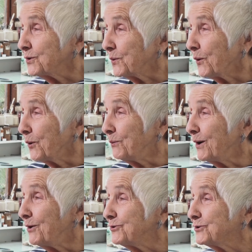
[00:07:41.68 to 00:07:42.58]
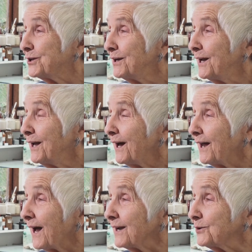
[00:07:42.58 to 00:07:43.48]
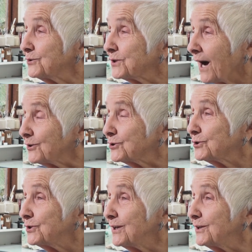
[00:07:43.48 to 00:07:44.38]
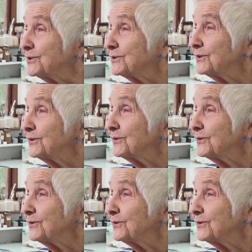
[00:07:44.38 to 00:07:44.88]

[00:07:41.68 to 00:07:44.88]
to you almost. And I could touch these